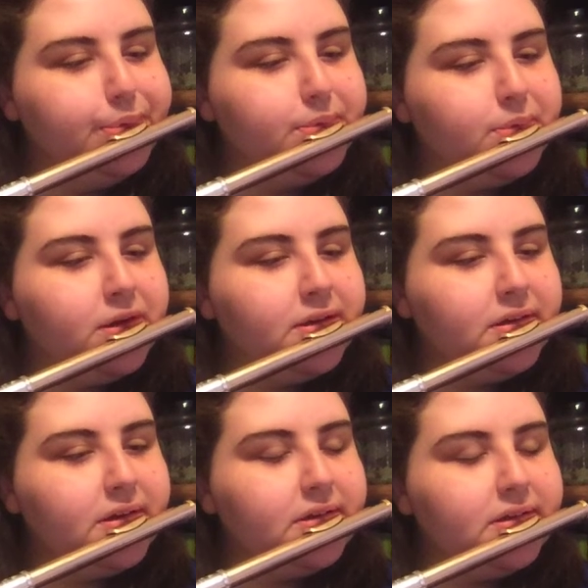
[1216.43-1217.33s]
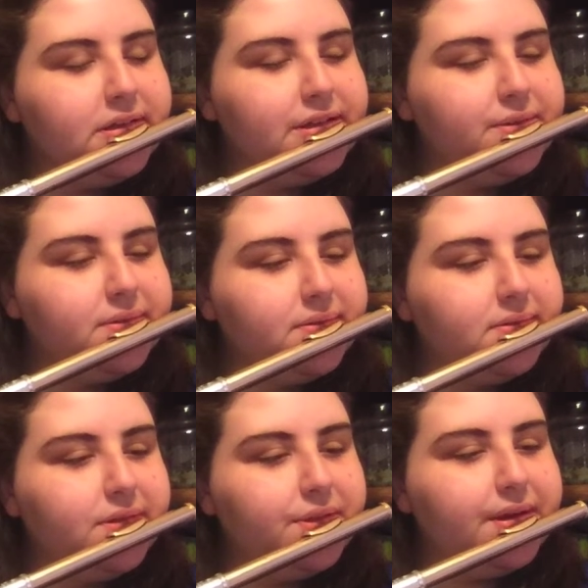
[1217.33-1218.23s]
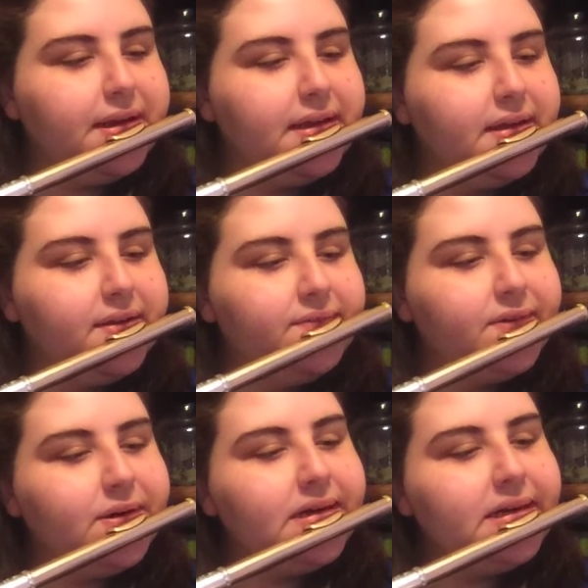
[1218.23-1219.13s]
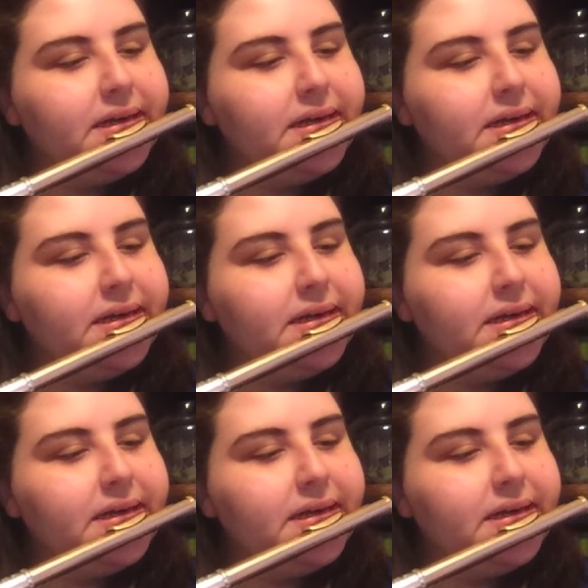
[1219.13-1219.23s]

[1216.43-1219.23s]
1, 2, 3, 4.